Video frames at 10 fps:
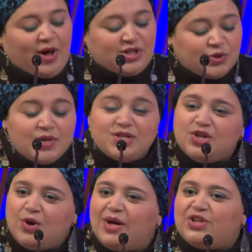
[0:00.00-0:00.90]
while doing
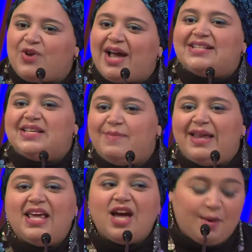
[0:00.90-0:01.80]
so
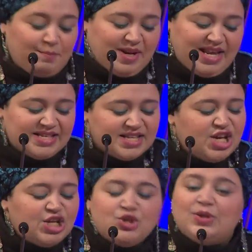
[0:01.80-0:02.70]
attracting many
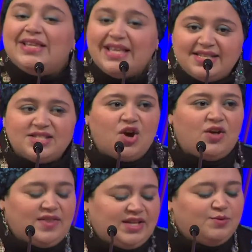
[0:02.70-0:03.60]
companies to list
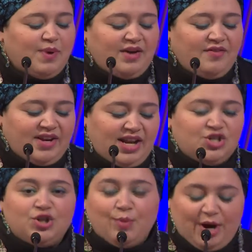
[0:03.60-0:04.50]
on the Dubai
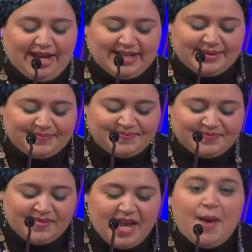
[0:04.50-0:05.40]
Financial Market.
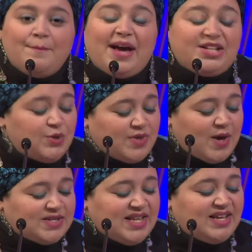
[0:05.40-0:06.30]
By
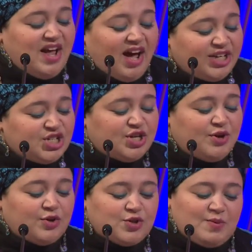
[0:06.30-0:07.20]
2009,
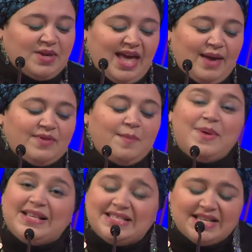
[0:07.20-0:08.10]
she also became
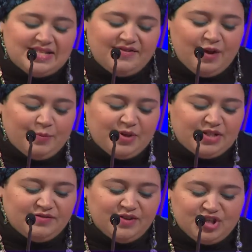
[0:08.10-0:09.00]
the Business
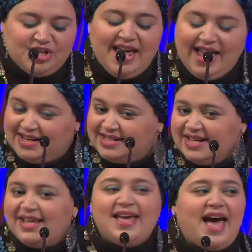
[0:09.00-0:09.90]
Development Division
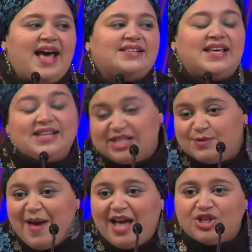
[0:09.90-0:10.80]
head as an
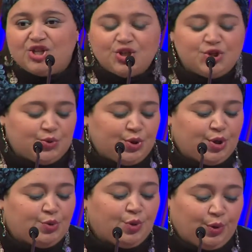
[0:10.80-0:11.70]
expansion to
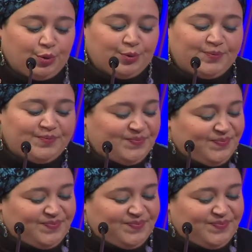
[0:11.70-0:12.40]
her role.